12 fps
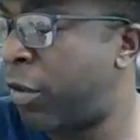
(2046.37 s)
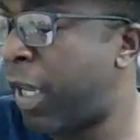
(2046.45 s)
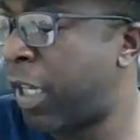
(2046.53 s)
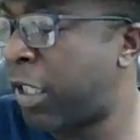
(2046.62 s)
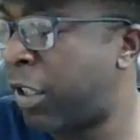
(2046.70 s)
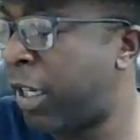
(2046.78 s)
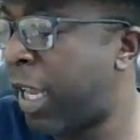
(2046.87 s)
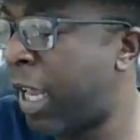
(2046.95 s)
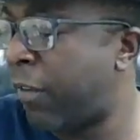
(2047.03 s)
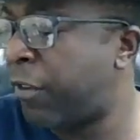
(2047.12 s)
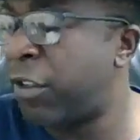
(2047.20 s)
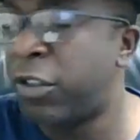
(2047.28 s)
you actually
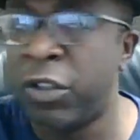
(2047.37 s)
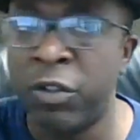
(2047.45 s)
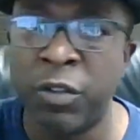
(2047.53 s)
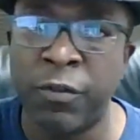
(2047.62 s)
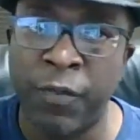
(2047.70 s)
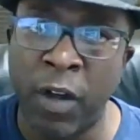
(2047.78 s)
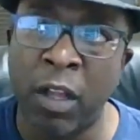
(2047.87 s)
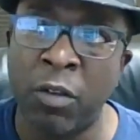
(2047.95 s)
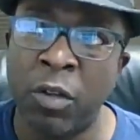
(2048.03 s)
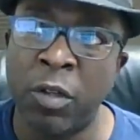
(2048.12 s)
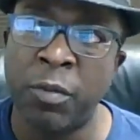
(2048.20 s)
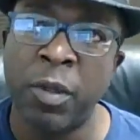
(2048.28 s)
have to do the
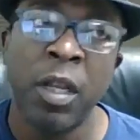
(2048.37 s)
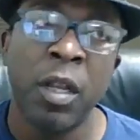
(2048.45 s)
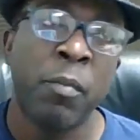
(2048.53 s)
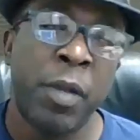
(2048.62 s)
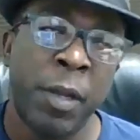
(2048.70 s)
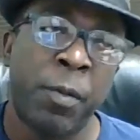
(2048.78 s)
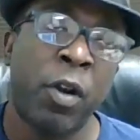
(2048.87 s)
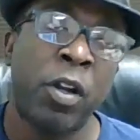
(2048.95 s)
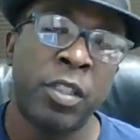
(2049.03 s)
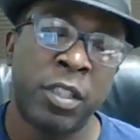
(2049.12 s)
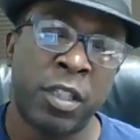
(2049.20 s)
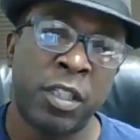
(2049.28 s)
follow up. People
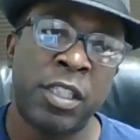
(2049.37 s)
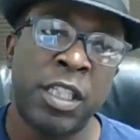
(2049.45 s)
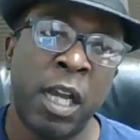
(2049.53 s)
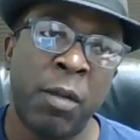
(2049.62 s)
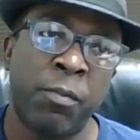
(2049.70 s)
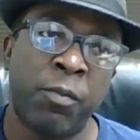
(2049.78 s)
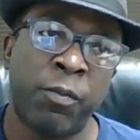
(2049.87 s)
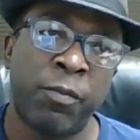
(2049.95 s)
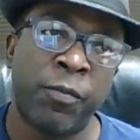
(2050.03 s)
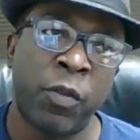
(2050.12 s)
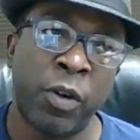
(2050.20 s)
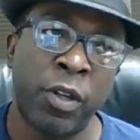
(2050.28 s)
aren't just going to shop
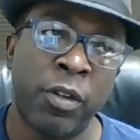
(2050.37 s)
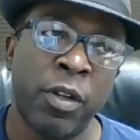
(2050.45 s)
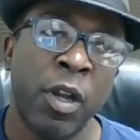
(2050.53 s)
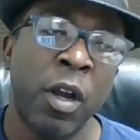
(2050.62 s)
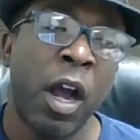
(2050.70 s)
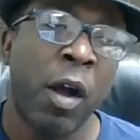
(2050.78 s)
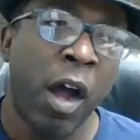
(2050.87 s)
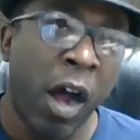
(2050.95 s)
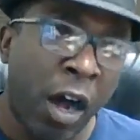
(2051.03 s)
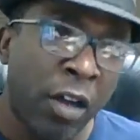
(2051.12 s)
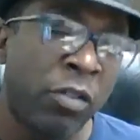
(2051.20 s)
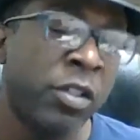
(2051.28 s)
for you.
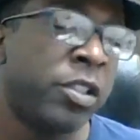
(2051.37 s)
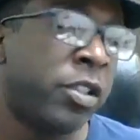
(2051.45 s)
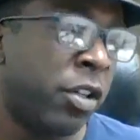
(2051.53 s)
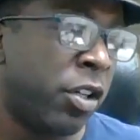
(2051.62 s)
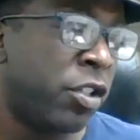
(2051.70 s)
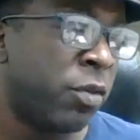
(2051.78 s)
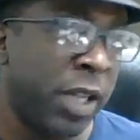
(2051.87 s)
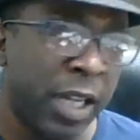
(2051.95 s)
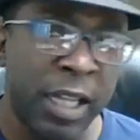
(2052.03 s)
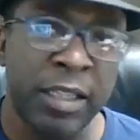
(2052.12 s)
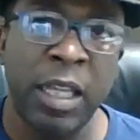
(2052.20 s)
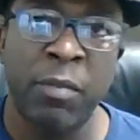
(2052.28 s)
Auto insurance, when they
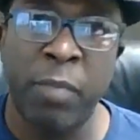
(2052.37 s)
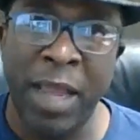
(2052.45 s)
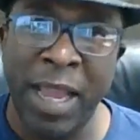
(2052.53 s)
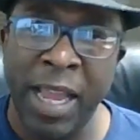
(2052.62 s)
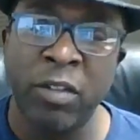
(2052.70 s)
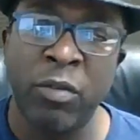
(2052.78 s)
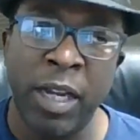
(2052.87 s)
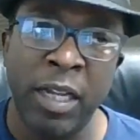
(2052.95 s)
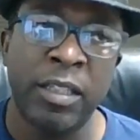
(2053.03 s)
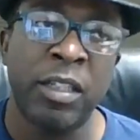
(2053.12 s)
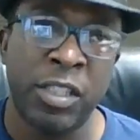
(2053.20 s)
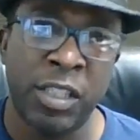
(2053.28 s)
got that bad
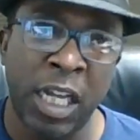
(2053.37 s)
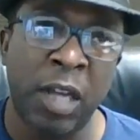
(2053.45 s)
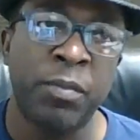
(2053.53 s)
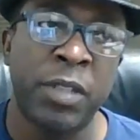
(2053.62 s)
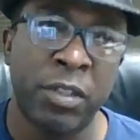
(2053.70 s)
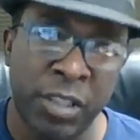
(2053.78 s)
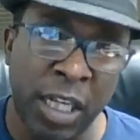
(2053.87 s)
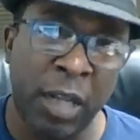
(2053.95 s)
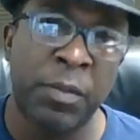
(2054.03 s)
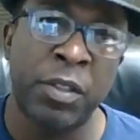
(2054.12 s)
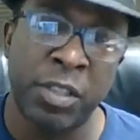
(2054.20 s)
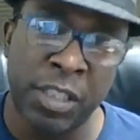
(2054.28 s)
rate, they'll shop, they'll
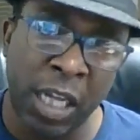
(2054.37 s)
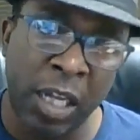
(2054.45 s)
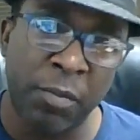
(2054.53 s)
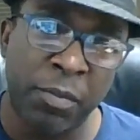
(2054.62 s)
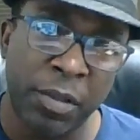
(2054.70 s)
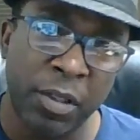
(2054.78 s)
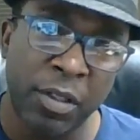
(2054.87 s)
shop, they'll shop.